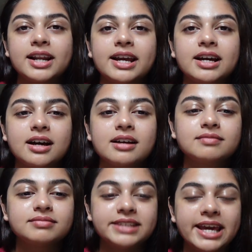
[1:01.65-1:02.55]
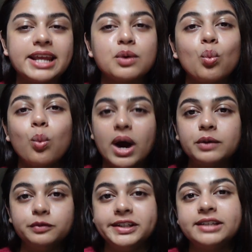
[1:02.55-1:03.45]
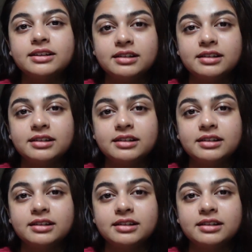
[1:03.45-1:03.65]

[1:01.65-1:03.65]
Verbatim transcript: like getting one week